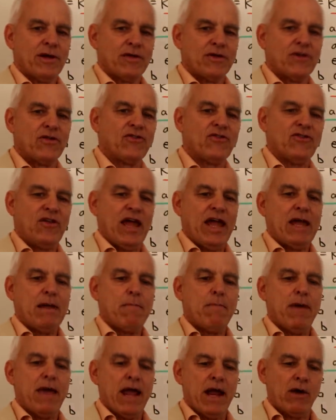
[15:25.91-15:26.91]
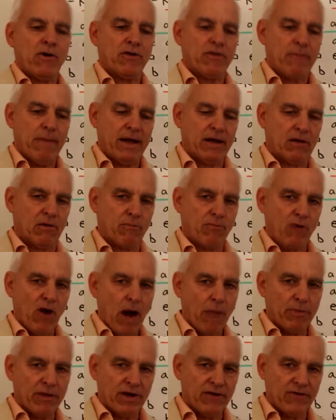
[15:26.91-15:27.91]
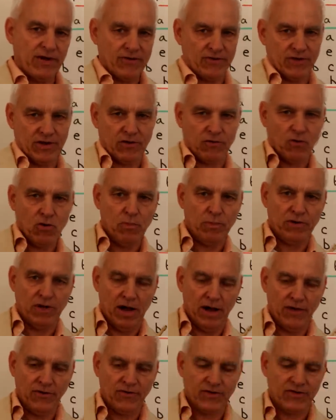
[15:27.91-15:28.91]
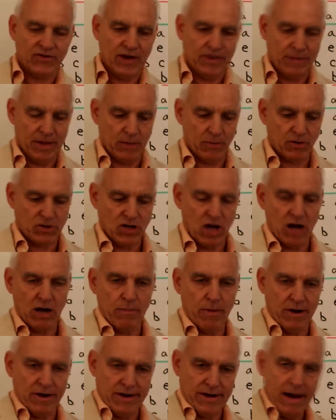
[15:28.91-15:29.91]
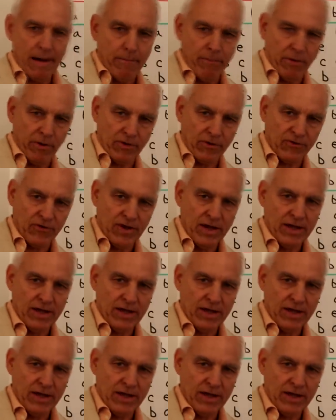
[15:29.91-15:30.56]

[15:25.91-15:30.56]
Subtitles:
the same arithmetical properties as the group does, except that we're talking about numbers